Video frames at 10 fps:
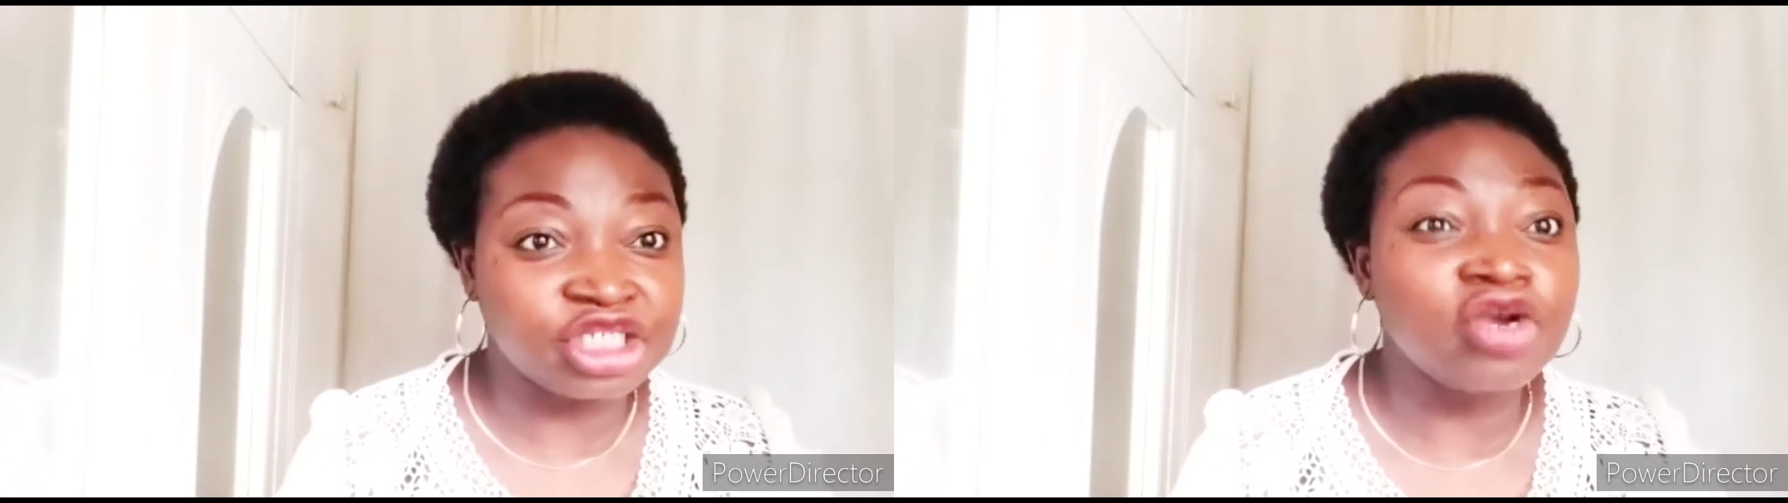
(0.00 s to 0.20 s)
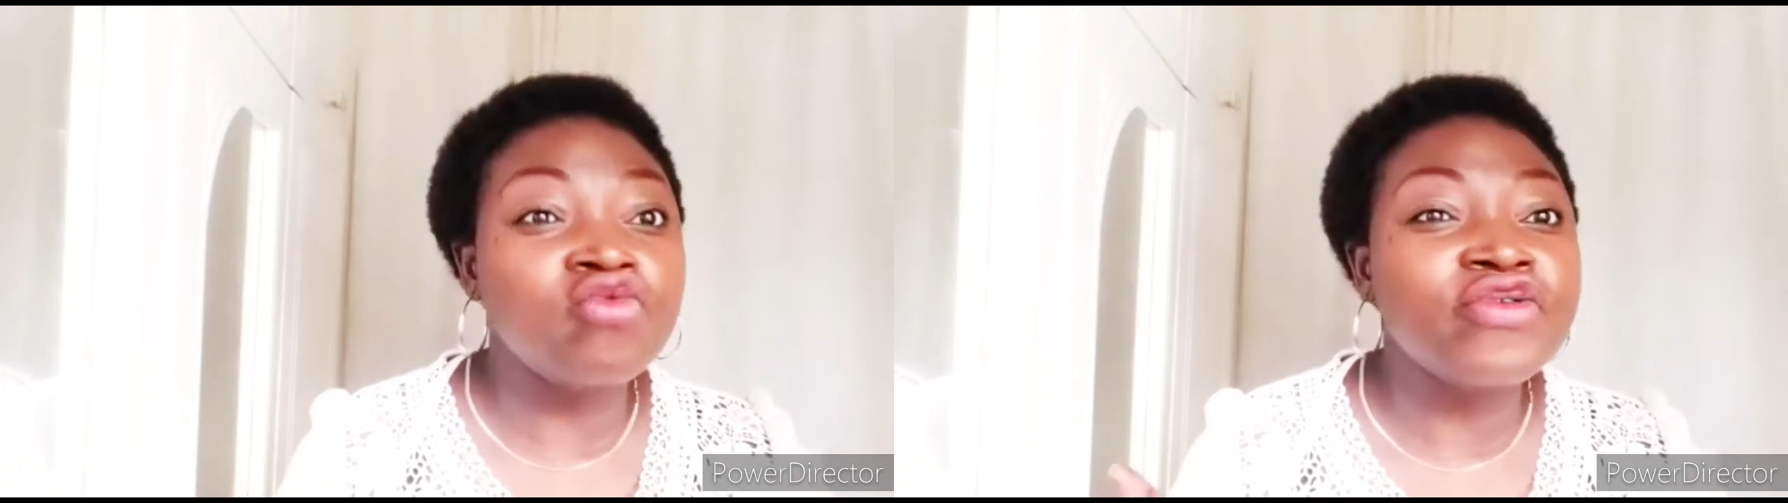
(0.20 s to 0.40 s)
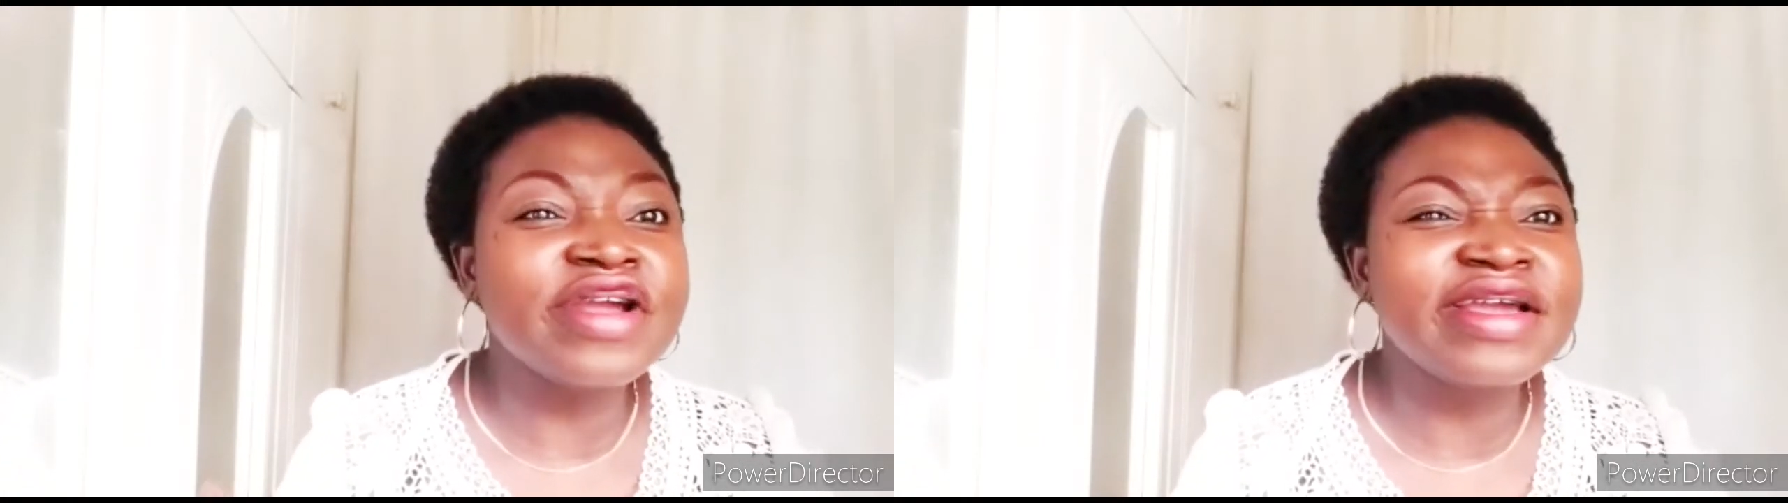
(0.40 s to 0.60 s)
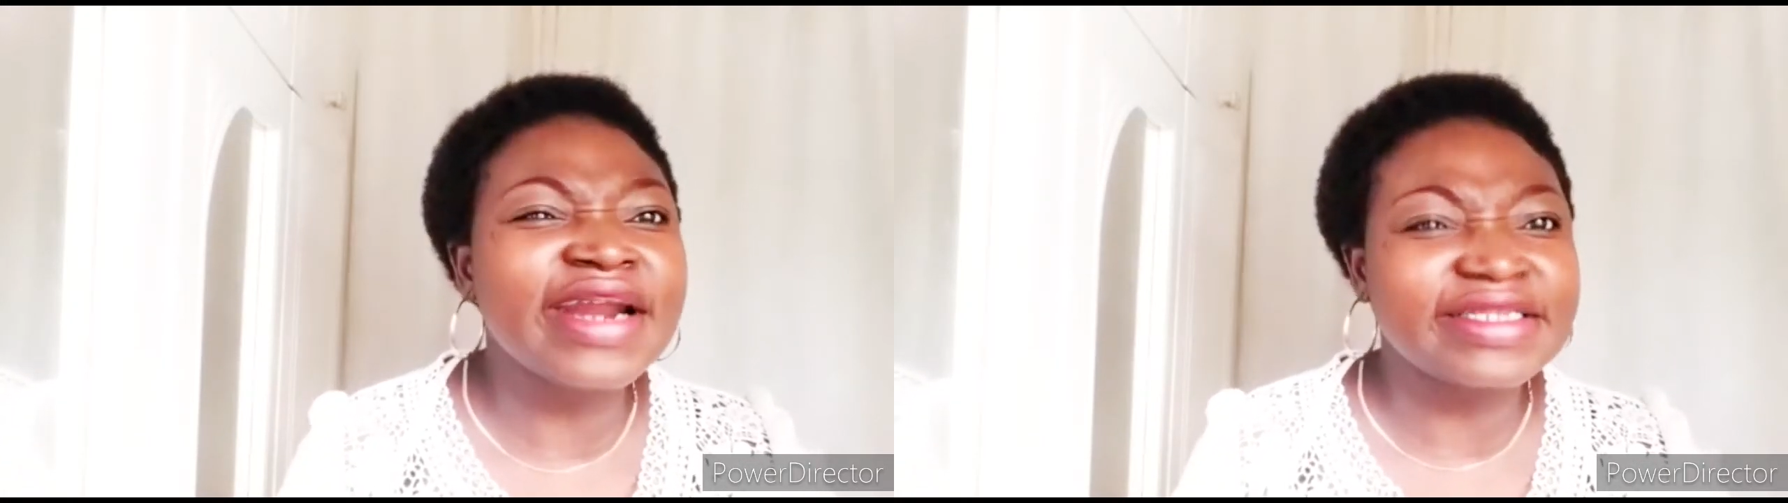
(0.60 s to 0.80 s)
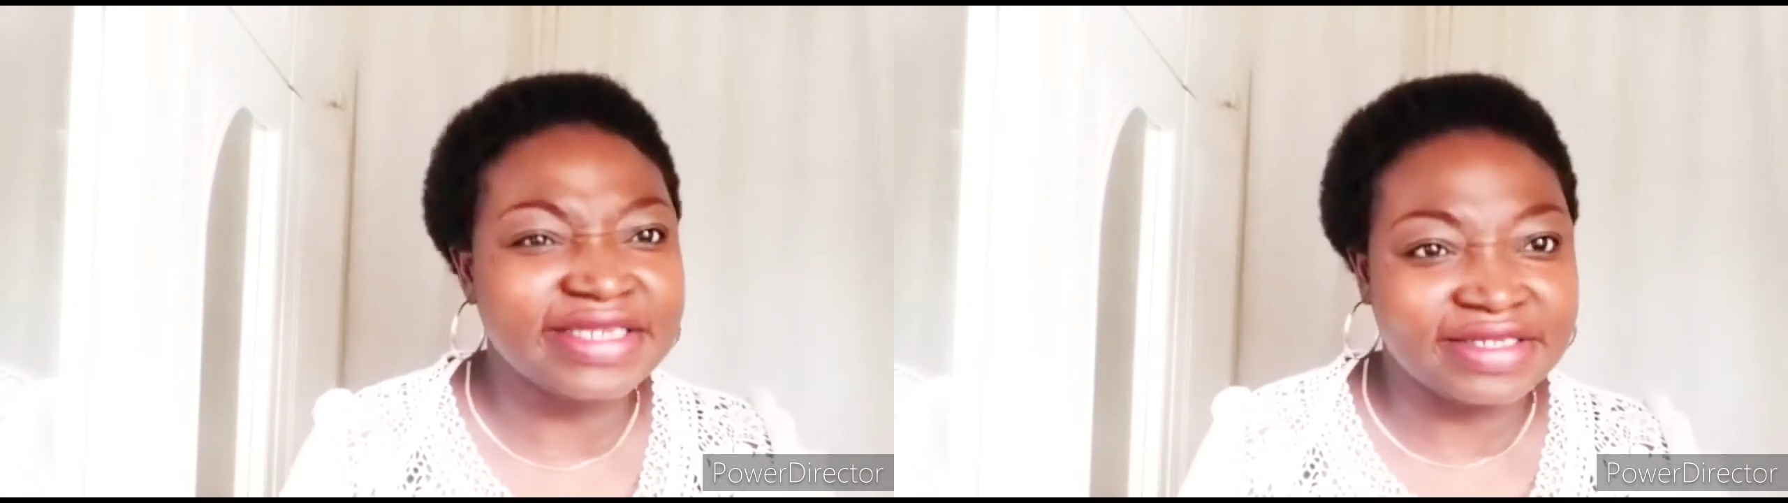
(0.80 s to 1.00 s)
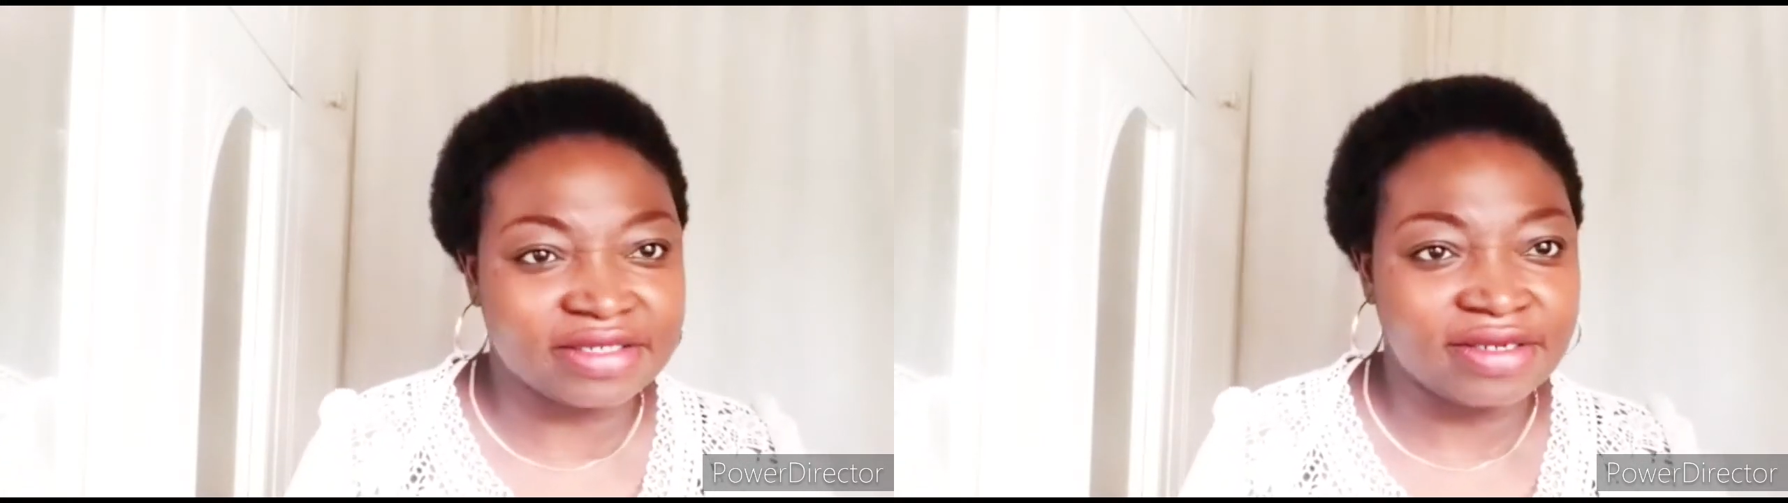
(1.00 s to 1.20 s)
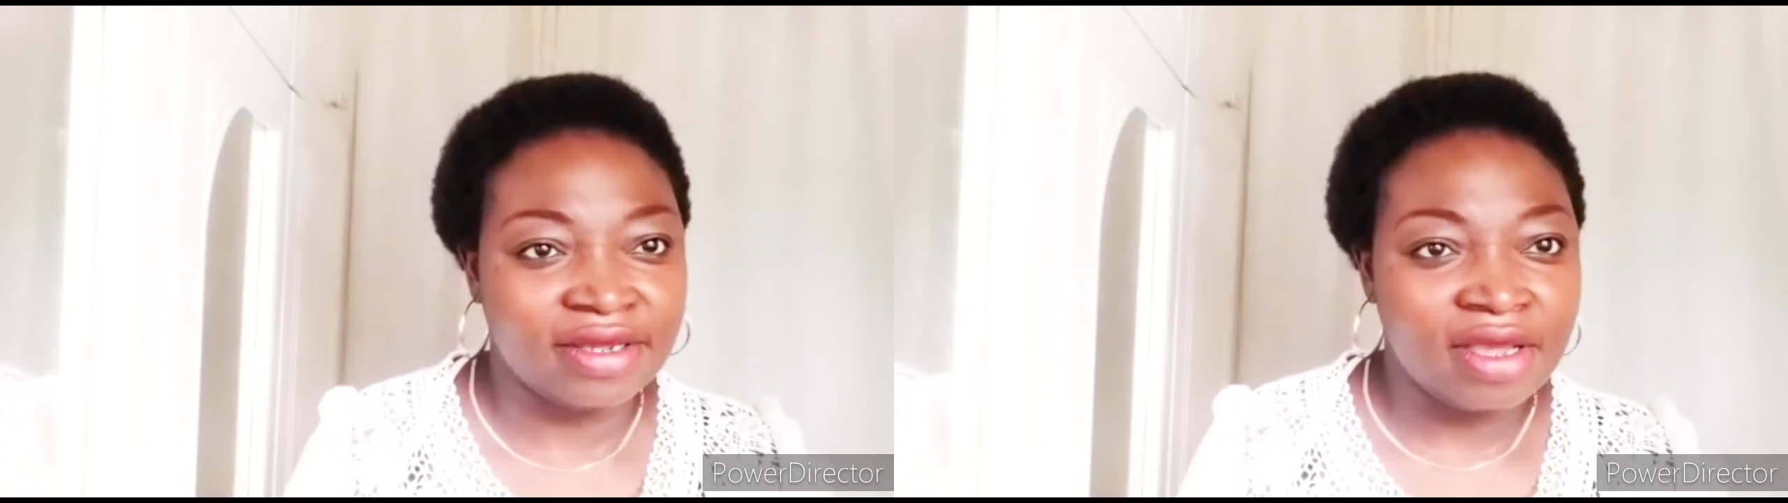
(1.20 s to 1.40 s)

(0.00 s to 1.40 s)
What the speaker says: She will regret it.